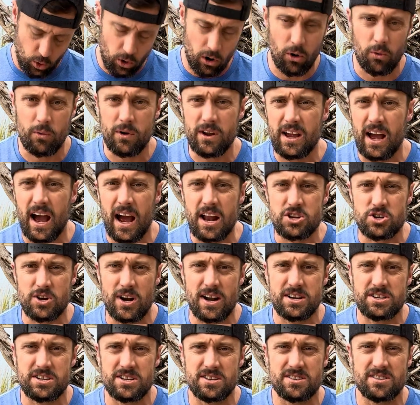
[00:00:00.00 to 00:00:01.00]

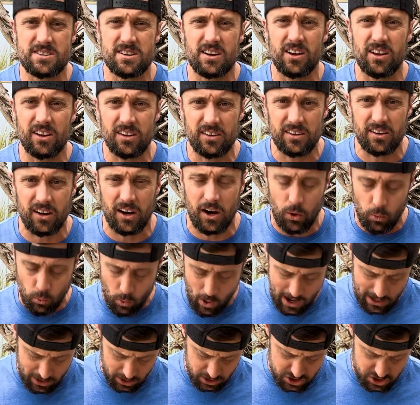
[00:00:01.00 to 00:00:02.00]
rehydration salt,
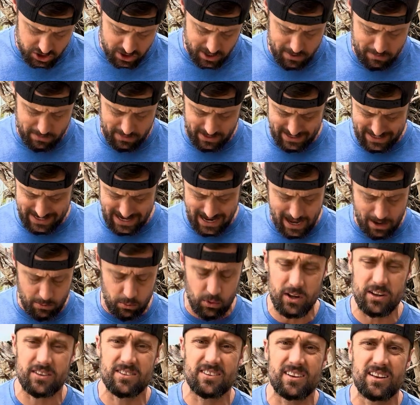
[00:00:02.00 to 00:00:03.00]
water treatment
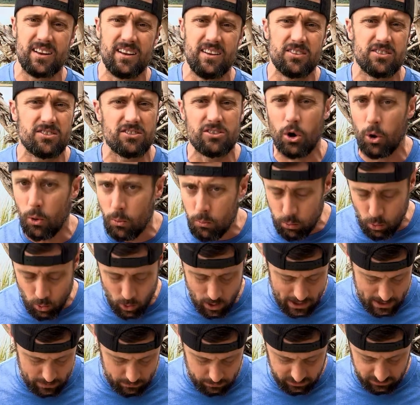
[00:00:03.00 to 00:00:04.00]
tablets, soap
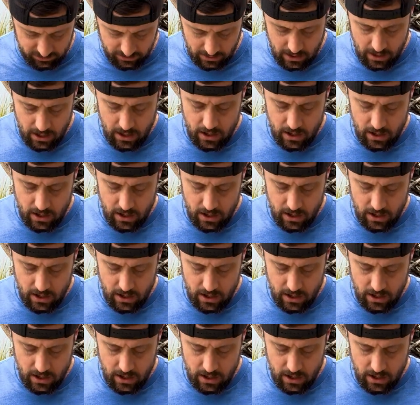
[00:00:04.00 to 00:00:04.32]
wipes,